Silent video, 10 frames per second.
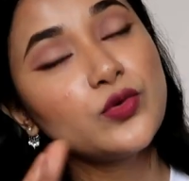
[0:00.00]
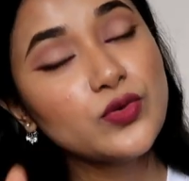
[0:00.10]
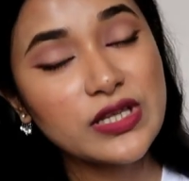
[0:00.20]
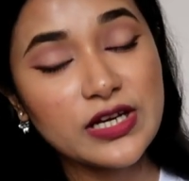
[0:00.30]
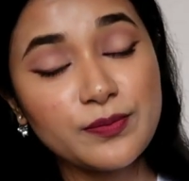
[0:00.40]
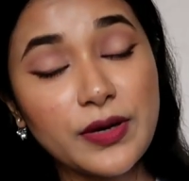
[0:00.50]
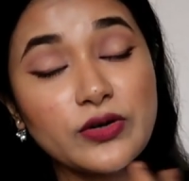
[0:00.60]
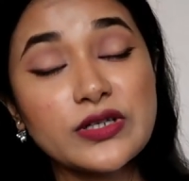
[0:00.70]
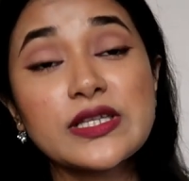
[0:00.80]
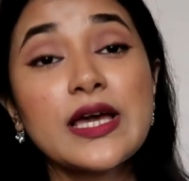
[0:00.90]
loose setting
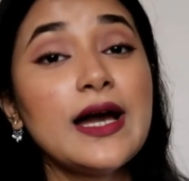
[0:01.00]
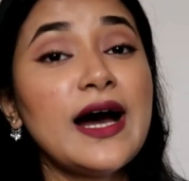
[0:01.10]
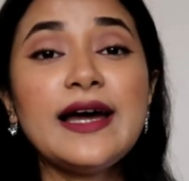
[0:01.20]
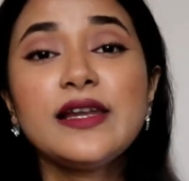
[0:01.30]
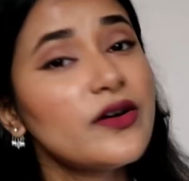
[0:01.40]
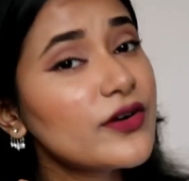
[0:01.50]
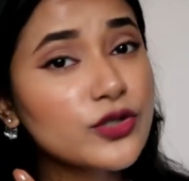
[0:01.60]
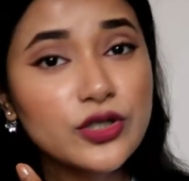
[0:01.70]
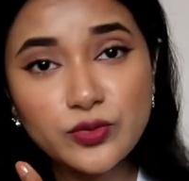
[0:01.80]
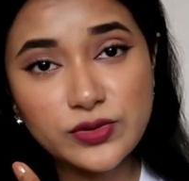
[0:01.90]
powders. I love a
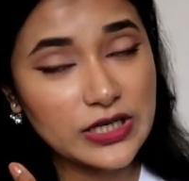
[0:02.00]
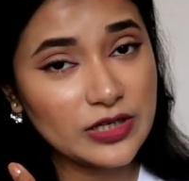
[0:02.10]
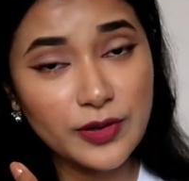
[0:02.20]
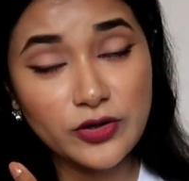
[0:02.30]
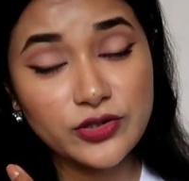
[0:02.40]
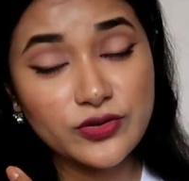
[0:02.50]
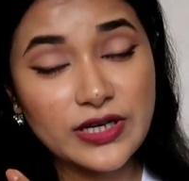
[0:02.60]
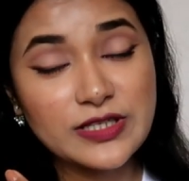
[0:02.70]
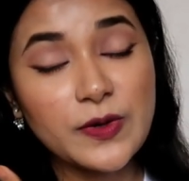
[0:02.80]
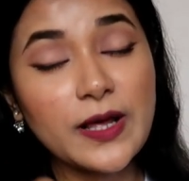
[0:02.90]
good loose setting powder, you
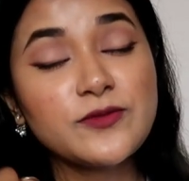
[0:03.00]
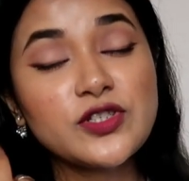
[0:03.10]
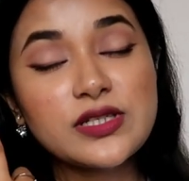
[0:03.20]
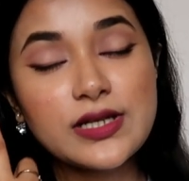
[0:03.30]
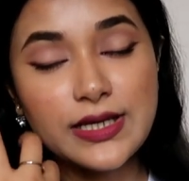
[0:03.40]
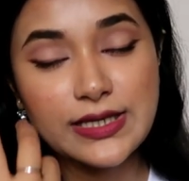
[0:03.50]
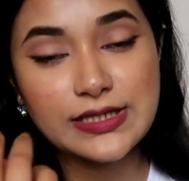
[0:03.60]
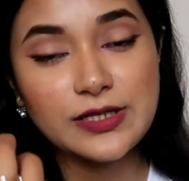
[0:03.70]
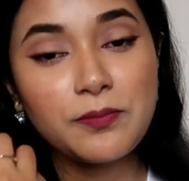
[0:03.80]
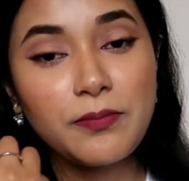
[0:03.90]
guys, but I'm just
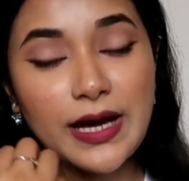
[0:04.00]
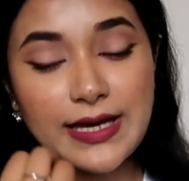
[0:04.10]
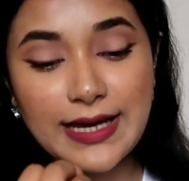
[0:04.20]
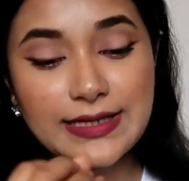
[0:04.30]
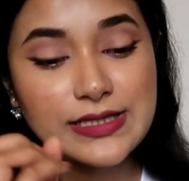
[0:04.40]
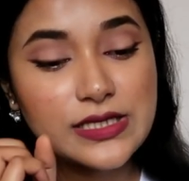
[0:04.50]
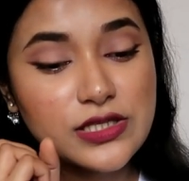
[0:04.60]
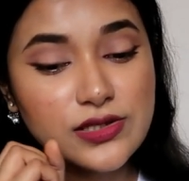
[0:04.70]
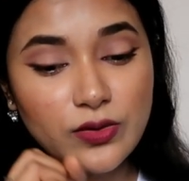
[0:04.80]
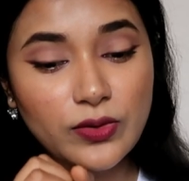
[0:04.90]
lazy. My ass
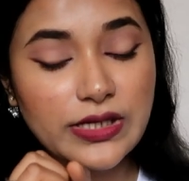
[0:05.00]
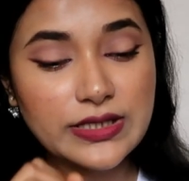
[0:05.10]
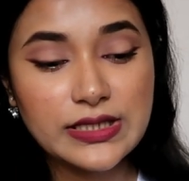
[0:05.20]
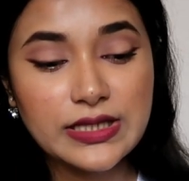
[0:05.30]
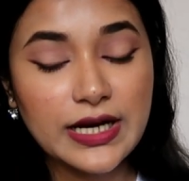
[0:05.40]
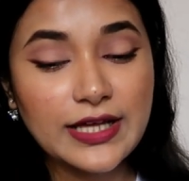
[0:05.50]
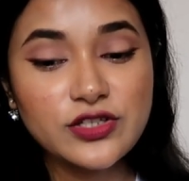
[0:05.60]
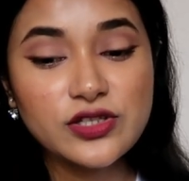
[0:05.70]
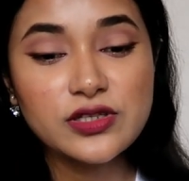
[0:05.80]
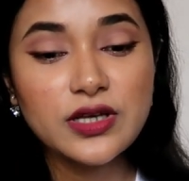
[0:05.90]
is so lazy
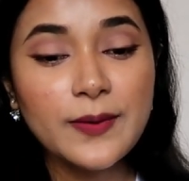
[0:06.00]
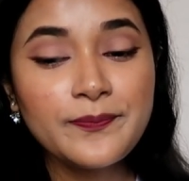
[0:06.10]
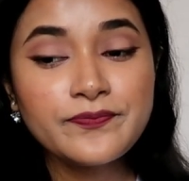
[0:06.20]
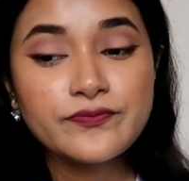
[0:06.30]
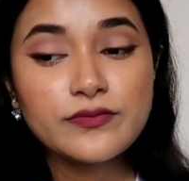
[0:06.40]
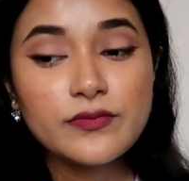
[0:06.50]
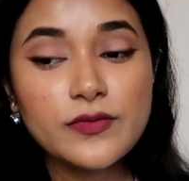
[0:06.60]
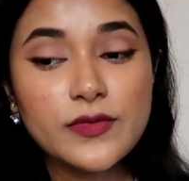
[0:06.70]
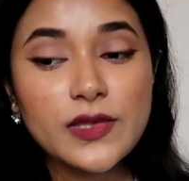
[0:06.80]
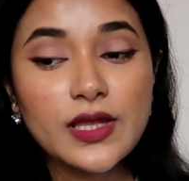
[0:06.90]
that
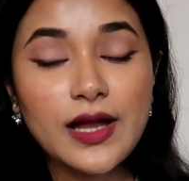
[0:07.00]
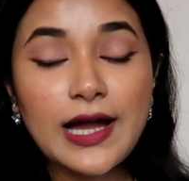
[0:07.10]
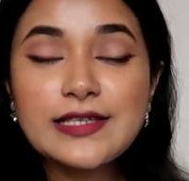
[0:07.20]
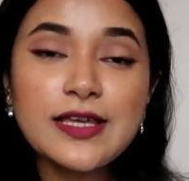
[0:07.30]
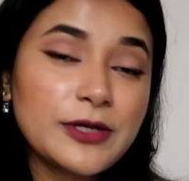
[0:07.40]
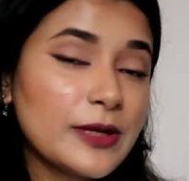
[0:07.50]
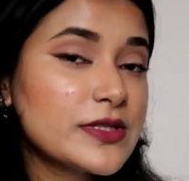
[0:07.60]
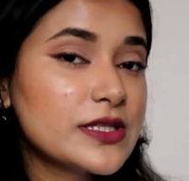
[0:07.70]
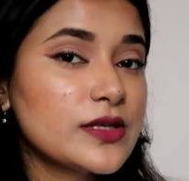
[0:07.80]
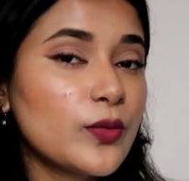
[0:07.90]
I
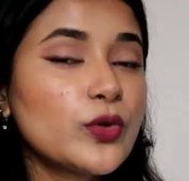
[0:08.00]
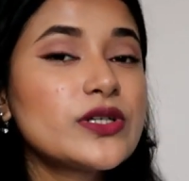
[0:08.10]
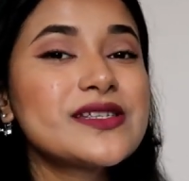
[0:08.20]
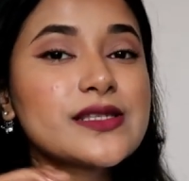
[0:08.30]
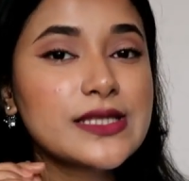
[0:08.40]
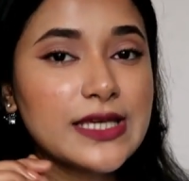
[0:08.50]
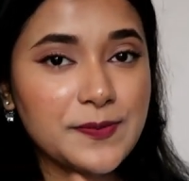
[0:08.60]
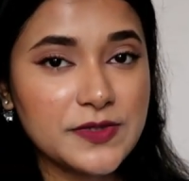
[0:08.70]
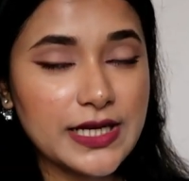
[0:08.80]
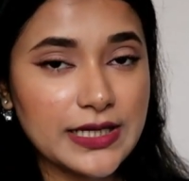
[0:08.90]
sometimes would
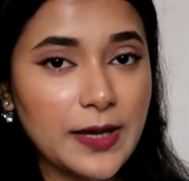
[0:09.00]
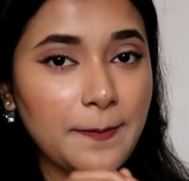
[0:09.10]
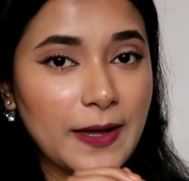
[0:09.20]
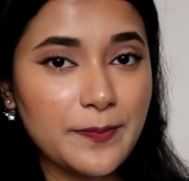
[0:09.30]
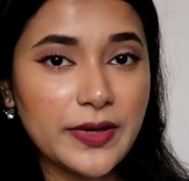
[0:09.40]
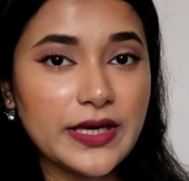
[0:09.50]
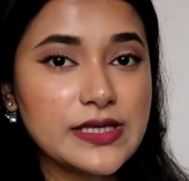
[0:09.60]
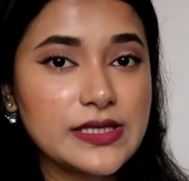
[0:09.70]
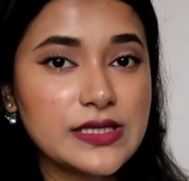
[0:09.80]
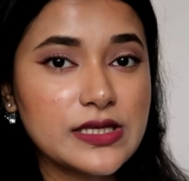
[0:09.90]
skip setting my
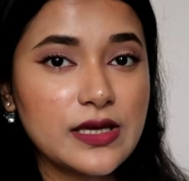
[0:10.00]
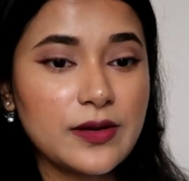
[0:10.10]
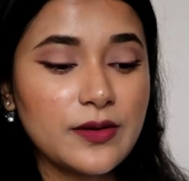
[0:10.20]
base